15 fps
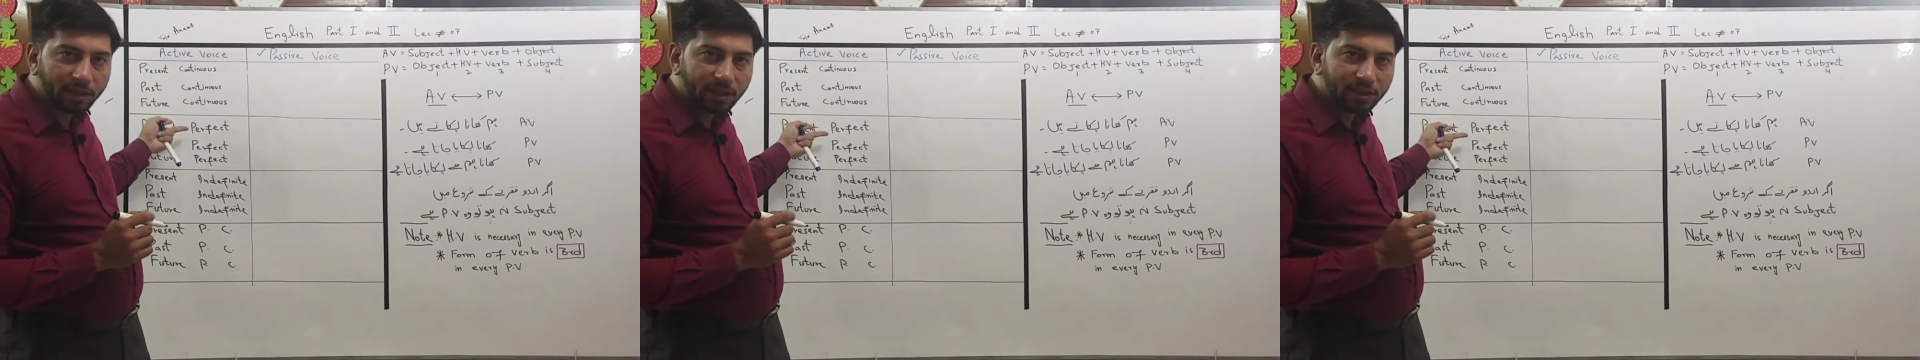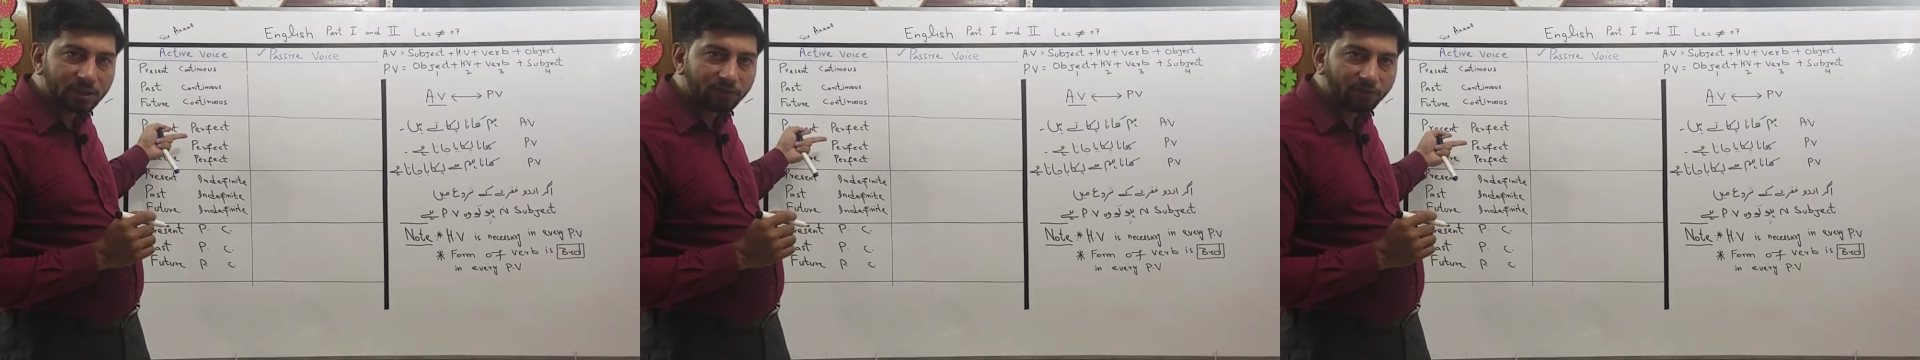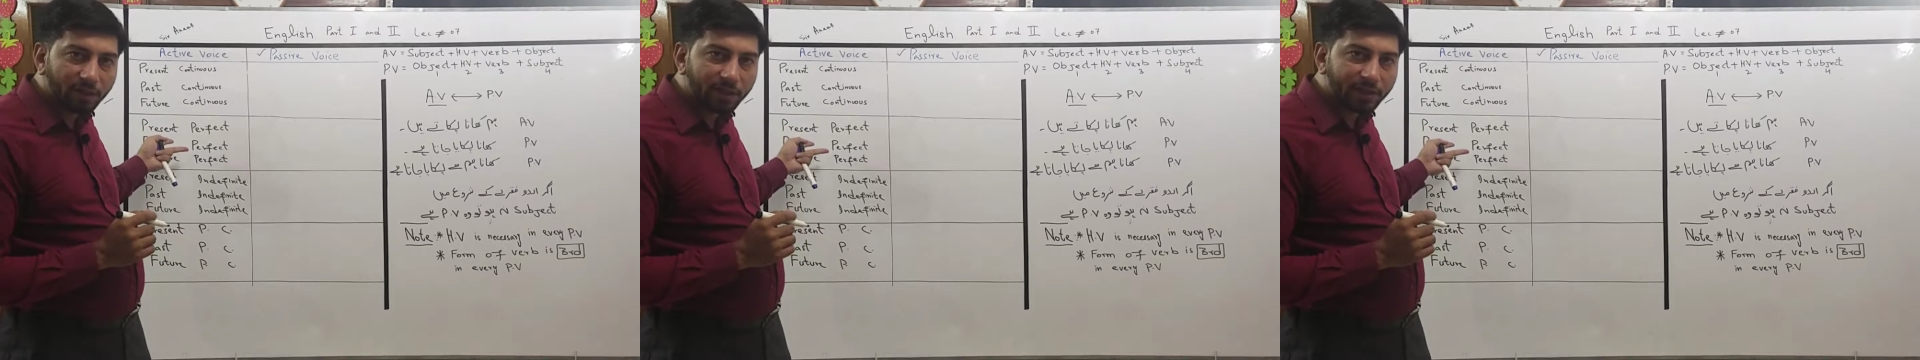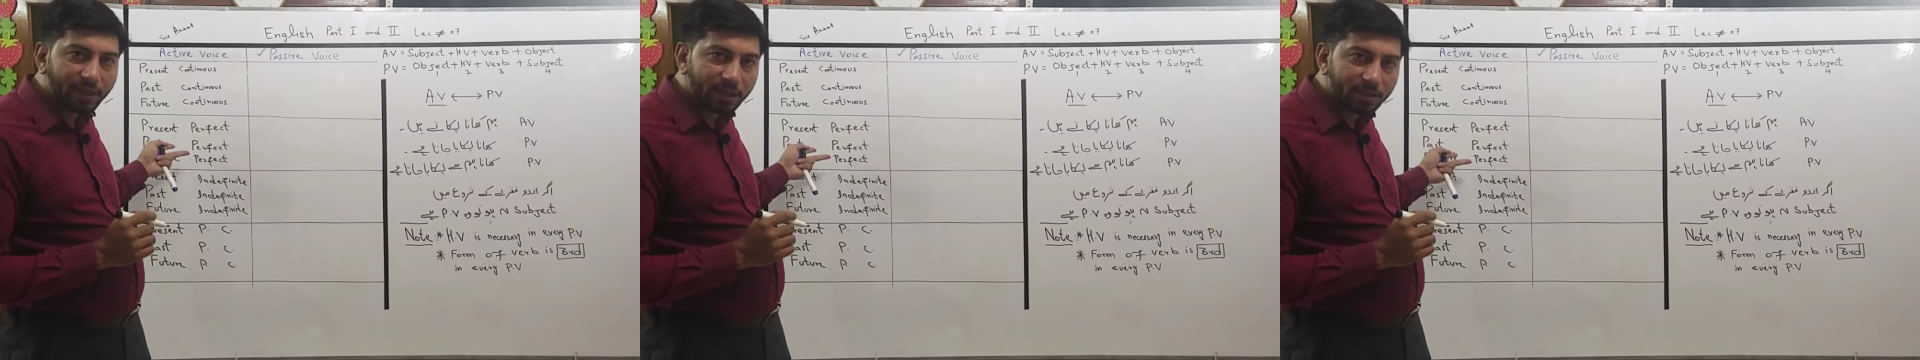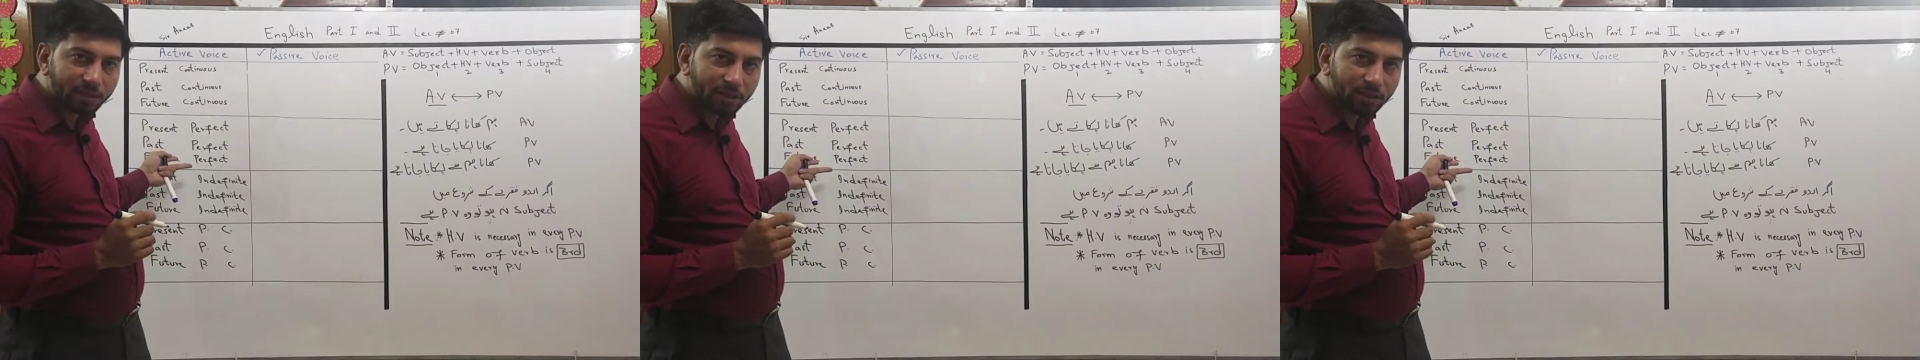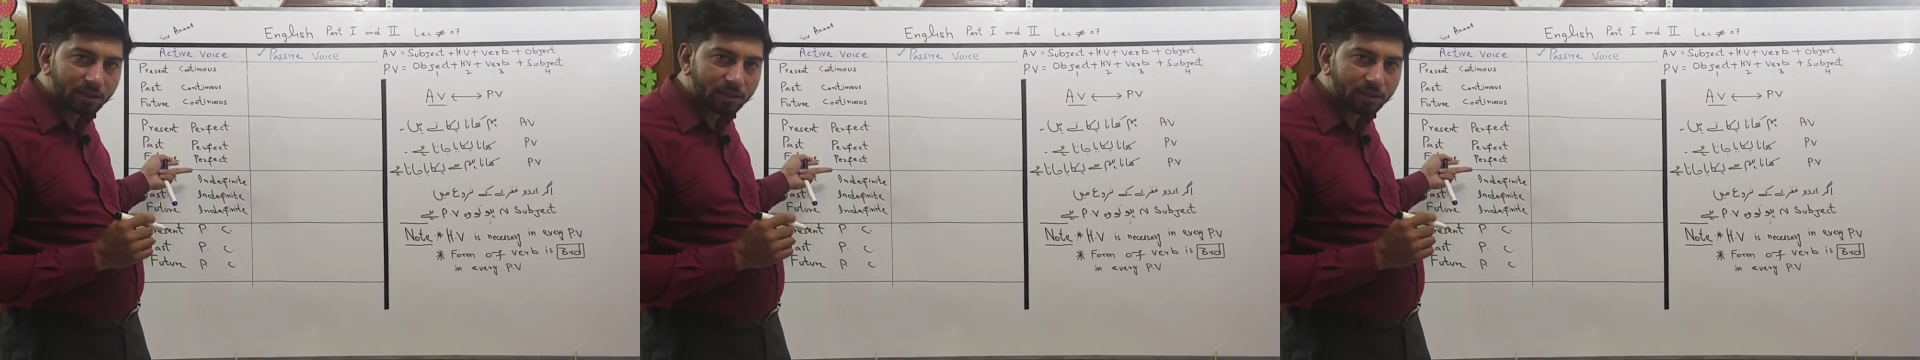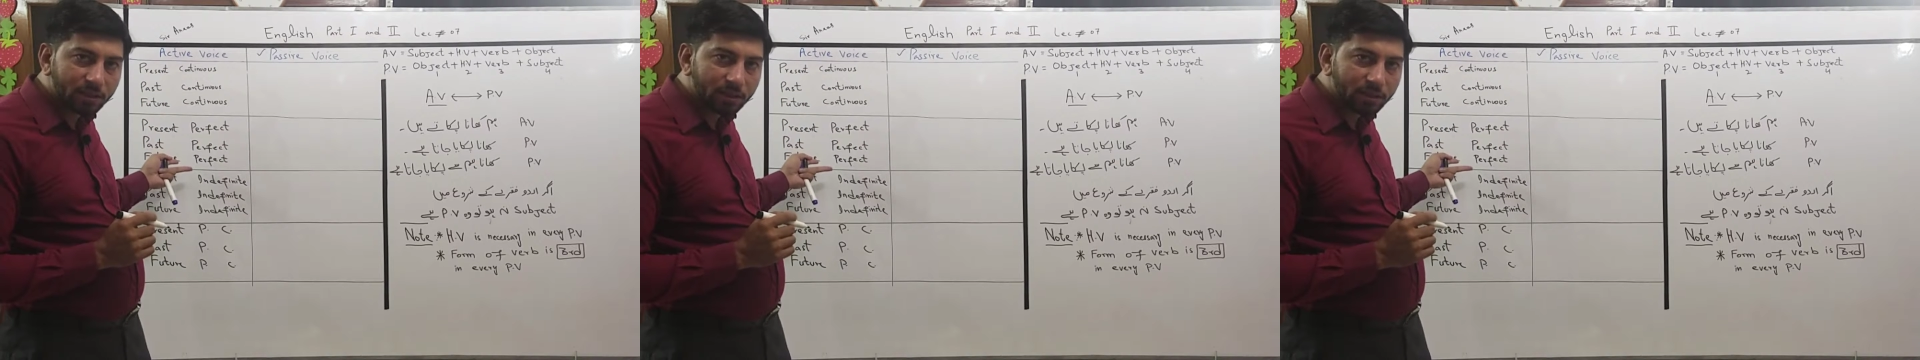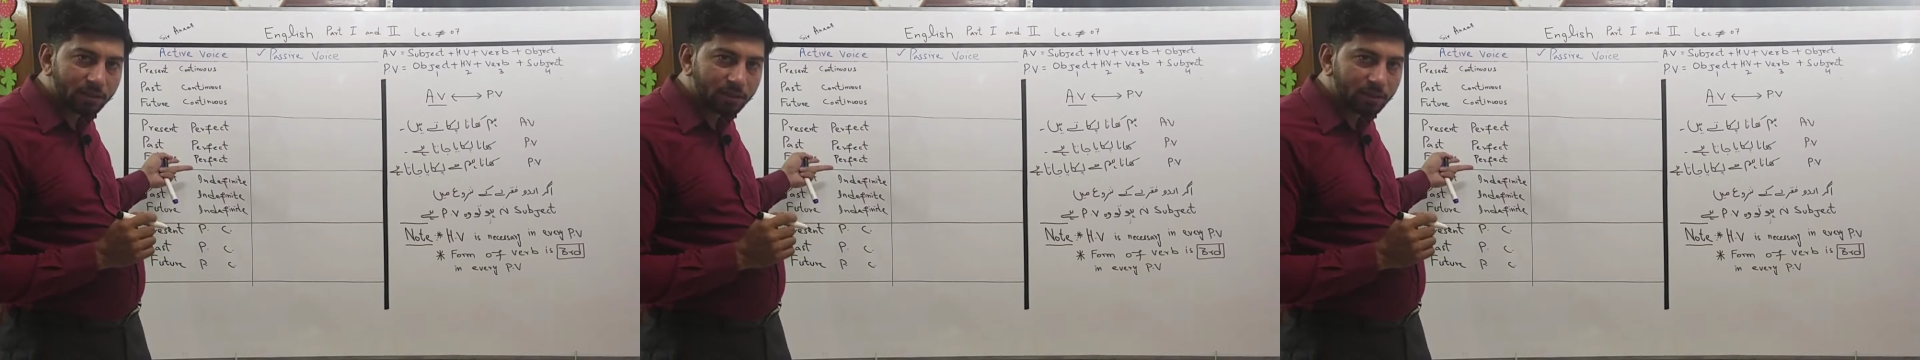these 12 tenses